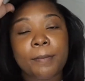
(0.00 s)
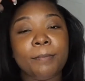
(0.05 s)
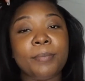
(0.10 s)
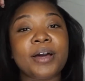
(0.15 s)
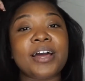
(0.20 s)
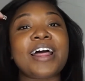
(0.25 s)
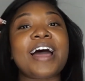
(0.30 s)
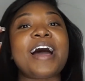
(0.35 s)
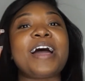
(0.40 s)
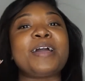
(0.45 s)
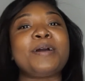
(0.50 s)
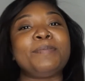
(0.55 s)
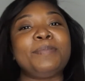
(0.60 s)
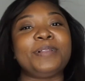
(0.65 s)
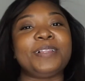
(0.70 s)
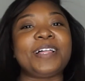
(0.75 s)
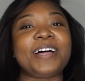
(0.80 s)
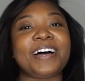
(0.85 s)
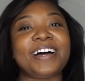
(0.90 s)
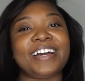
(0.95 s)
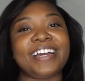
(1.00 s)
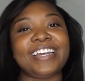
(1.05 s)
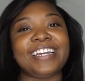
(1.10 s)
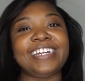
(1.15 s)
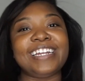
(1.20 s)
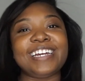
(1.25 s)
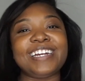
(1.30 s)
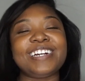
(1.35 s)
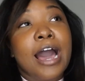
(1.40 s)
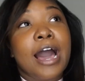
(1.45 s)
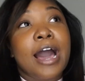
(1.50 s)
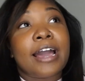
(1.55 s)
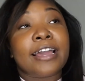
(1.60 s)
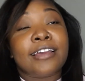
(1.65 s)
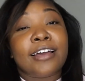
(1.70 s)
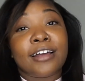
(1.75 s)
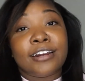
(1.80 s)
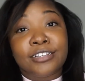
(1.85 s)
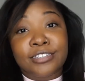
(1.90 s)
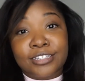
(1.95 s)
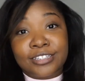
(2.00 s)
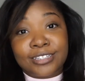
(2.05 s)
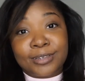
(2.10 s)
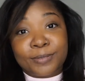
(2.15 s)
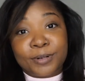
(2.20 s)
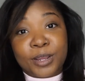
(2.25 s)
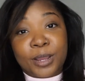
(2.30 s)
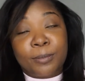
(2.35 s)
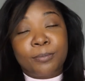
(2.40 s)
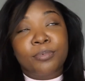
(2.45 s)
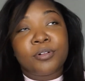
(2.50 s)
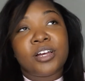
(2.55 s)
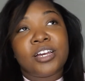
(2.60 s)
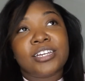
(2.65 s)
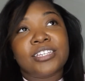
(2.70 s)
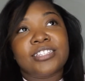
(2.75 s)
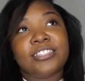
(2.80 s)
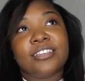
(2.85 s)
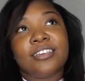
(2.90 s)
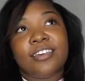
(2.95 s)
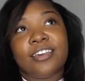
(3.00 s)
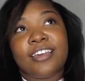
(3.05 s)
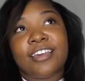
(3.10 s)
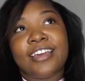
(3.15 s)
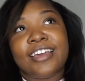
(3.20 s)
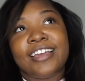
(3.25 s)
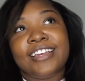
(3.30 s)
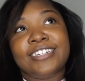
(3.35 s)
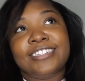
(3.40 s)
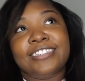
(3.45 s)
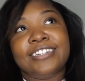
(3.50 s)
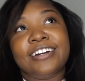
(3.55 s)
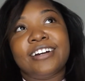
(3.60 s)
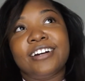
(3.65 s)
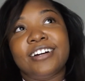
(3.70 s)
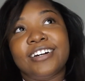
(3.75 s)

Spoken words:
But I applied. I got into summer complex, and